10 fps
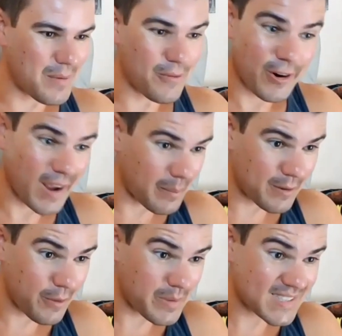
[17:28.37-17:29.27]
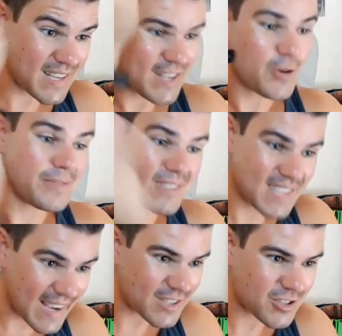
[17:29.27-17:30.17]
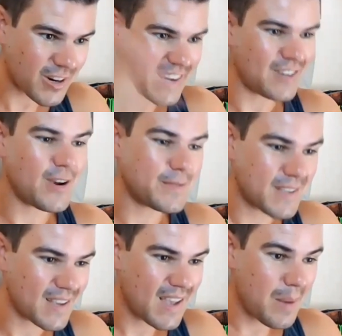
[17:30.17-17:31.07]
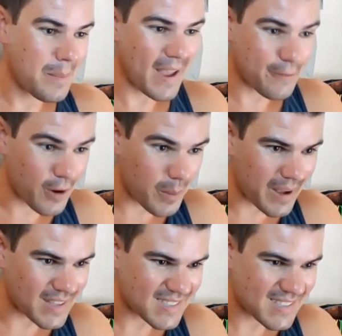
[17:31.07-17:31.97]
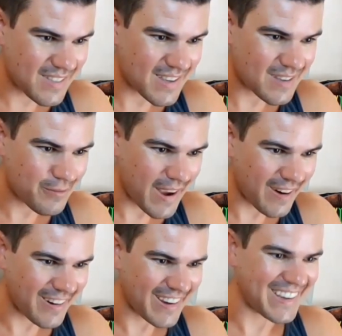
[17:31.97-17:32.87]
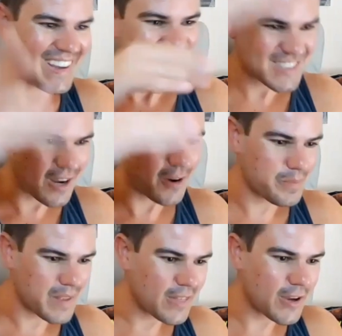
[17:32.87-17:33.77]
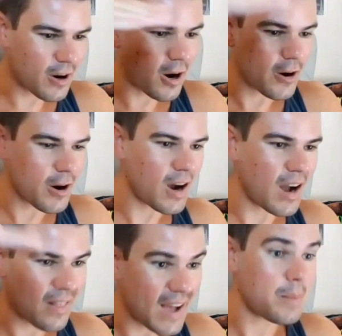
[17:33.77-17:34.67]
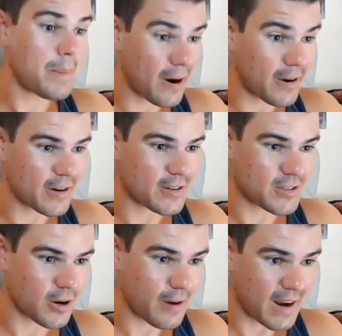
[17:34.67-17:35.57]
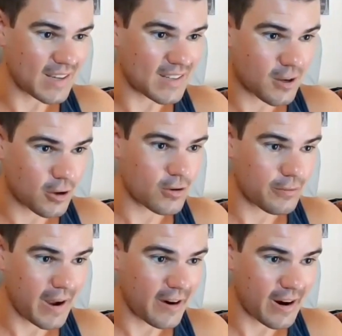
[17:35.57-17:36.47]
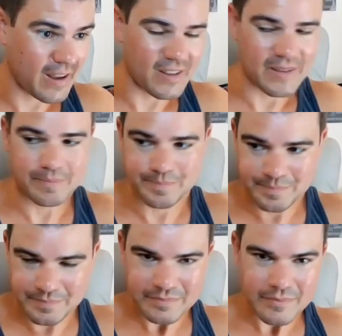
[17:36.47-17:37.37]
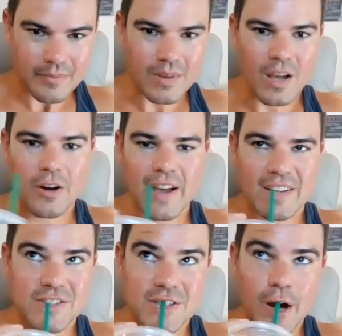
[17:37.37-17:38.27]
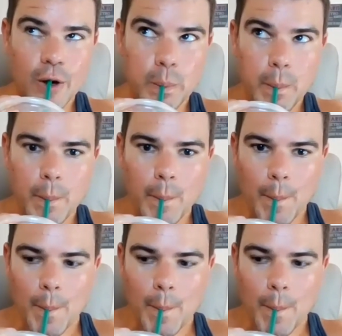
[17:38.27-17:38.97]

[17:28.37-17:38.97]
If you're coming from the city, you have to take a train. You have to pay for a bus to the ferry. So there are a lot of barriers already to go to Fire Island. Okay, so